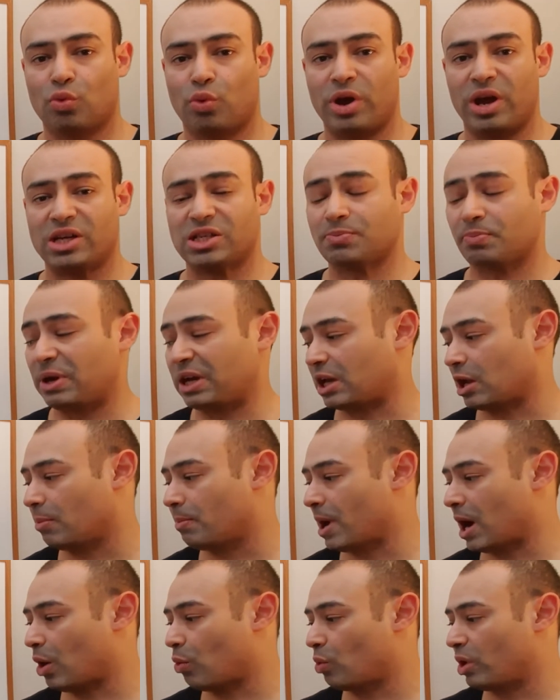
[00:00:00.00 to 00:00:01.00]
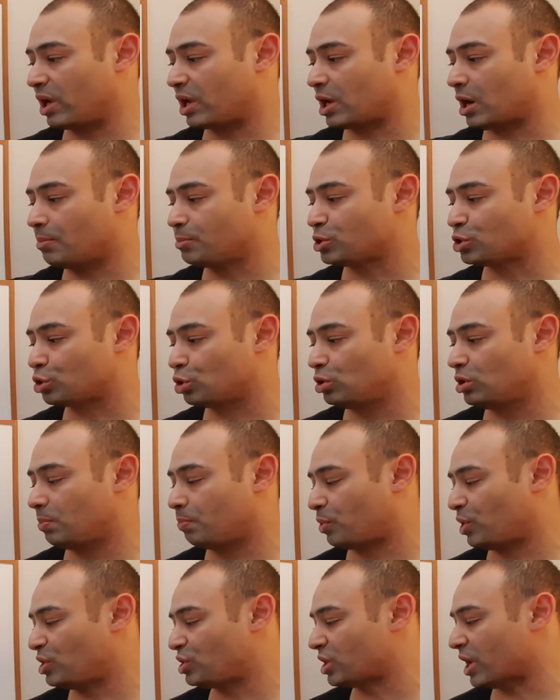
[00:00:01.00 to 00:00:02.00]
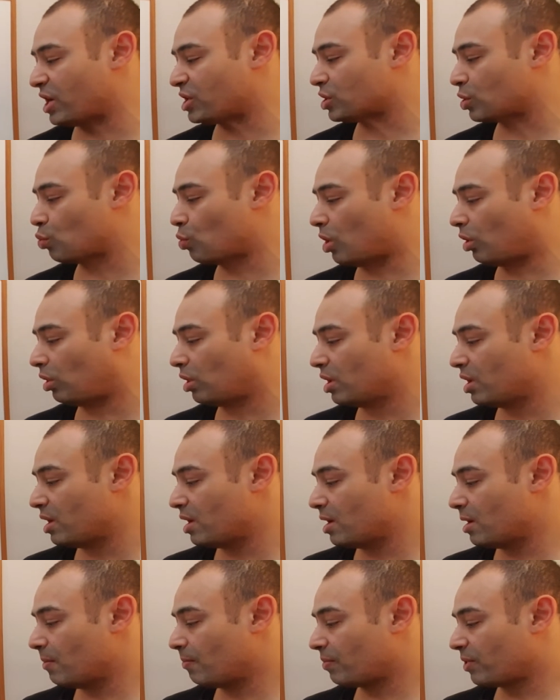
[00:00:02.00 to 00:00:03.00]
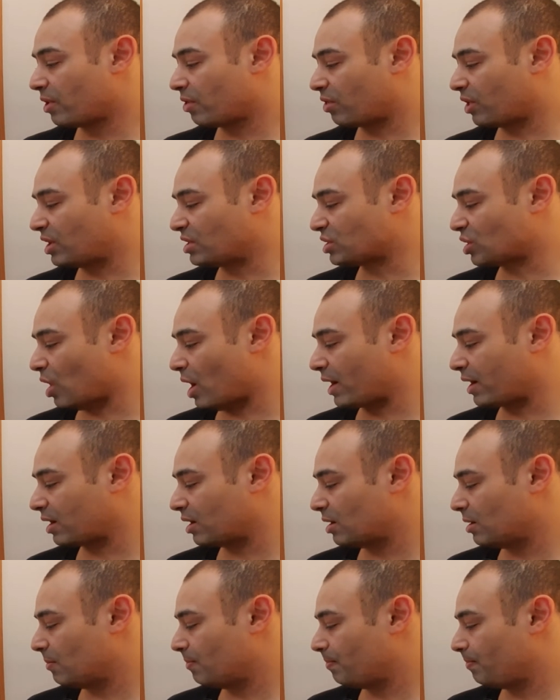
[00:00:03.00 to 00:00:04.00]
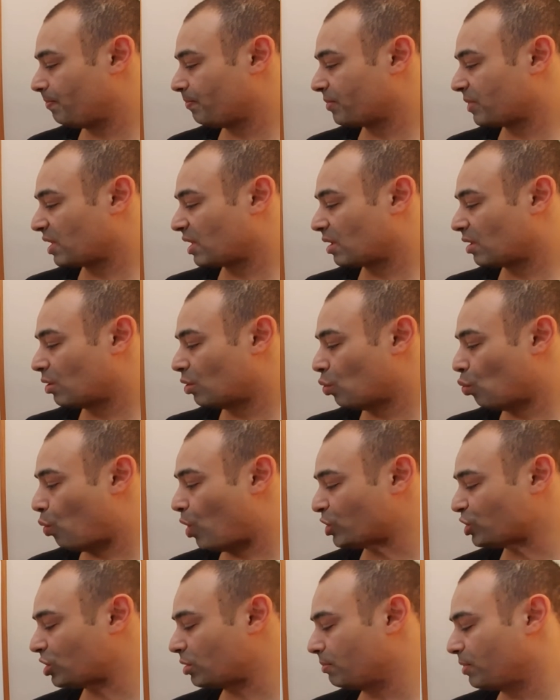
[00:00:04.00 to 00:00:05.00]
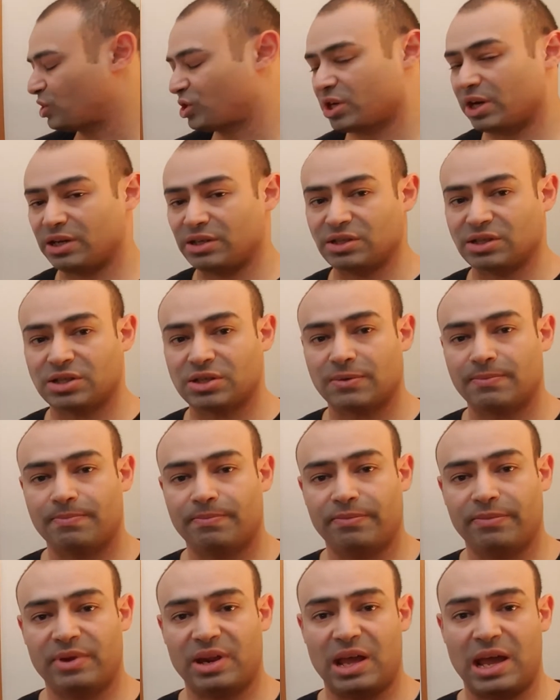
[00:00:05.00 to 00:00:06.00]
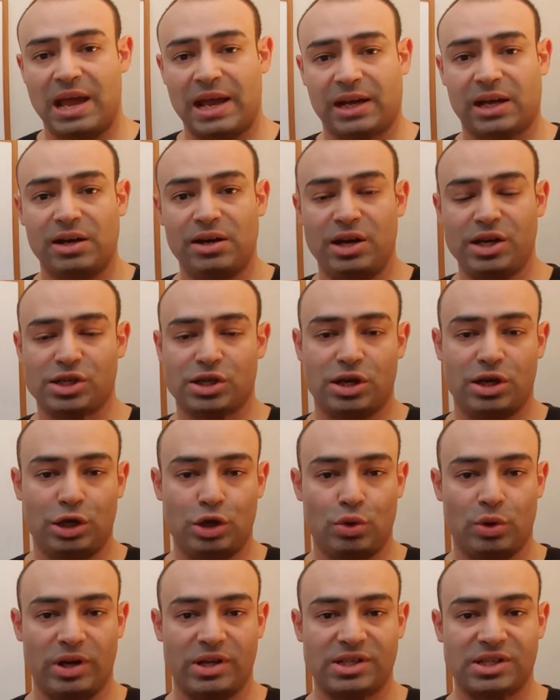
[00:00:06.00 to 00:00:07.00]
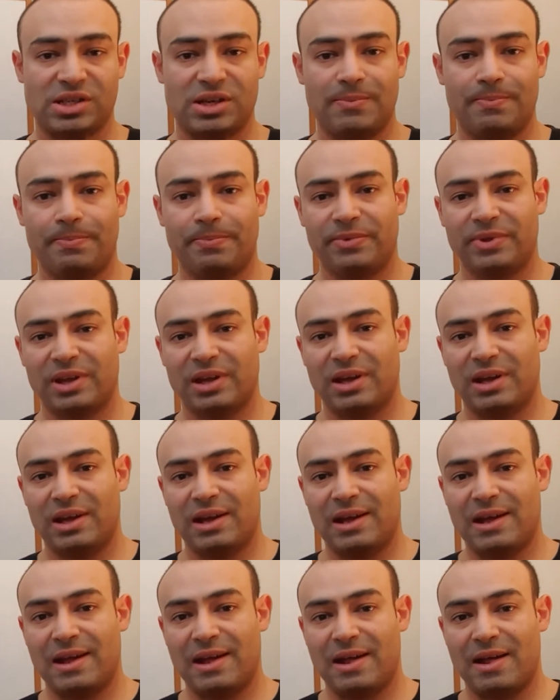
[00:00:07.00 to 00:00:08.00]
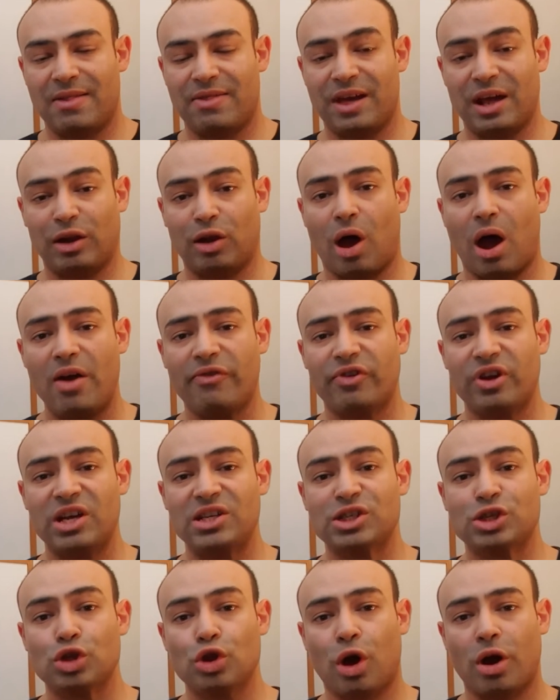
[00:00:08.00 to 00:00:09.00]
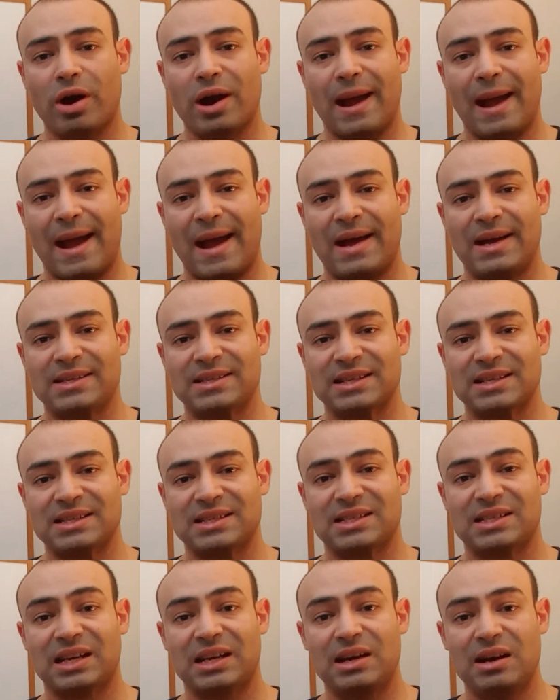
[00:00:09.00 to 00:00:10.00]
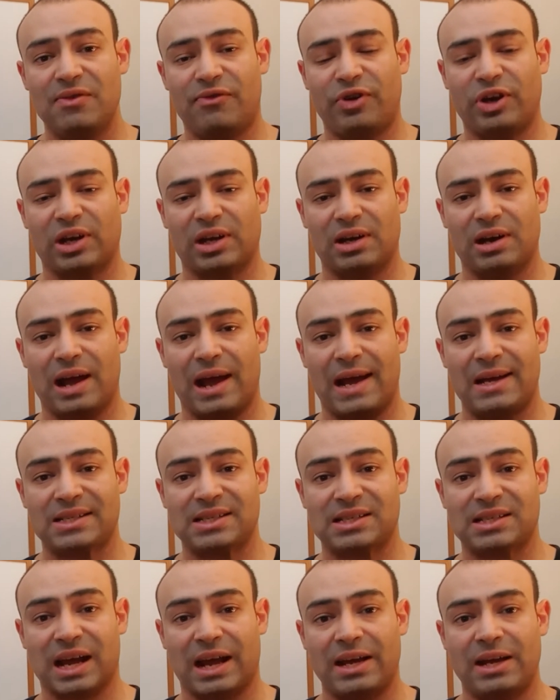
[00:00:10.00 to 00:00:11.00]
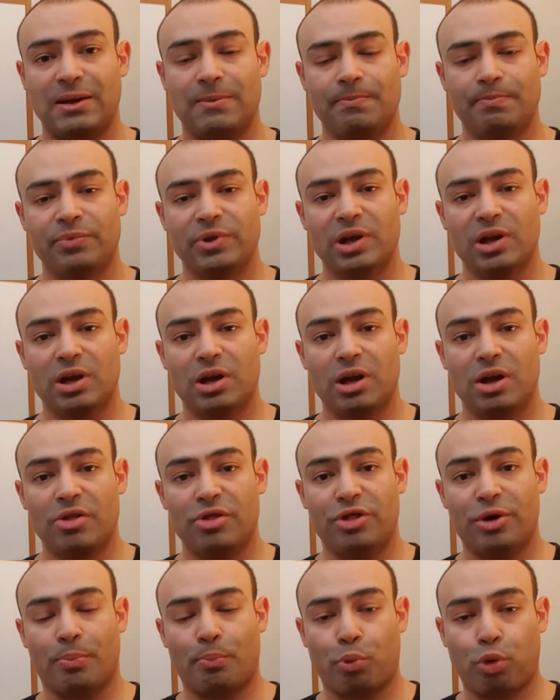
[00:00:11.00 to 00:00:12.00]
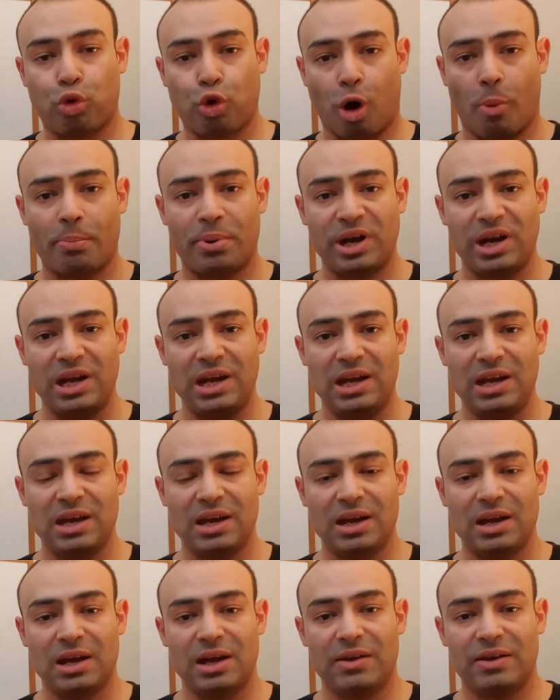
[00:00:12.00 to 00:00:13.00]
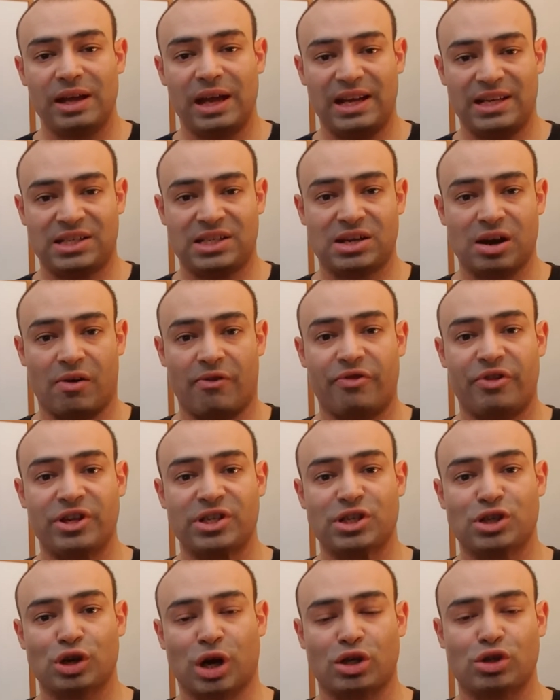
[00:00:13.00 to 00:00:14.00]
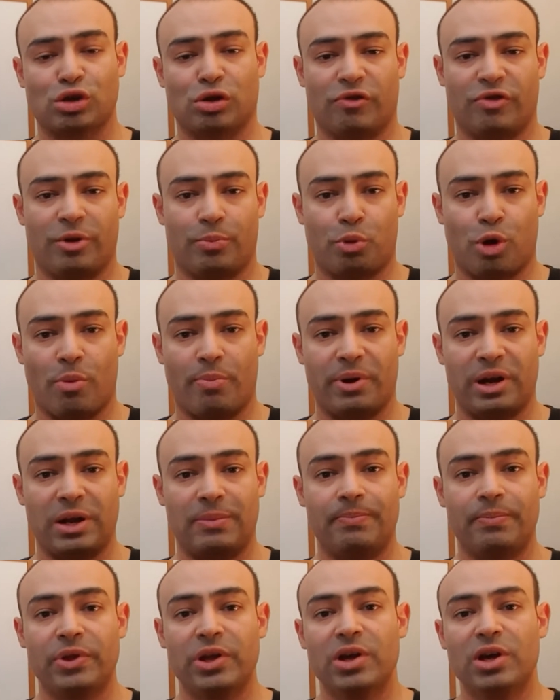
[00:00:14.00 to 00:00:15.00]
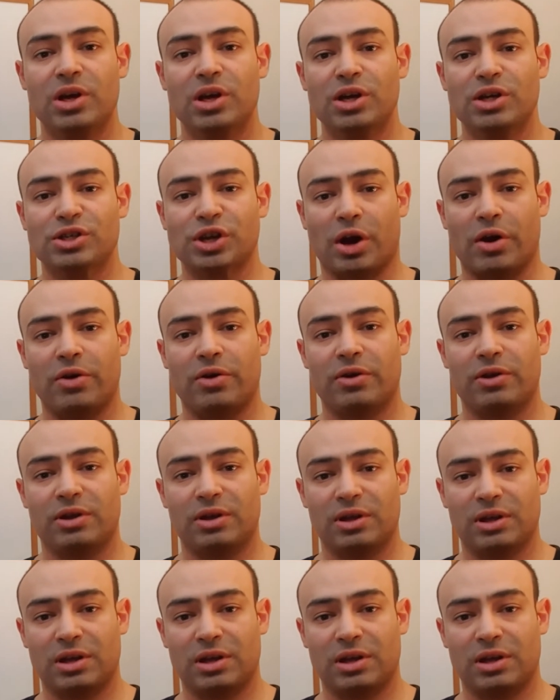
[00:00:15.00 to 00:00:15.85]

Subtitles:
we are speaking about when it comes to depreciation? Well, things like washing machines, air conditioning units. Their life is not as significant as, say, the property itself, the structure of the property. So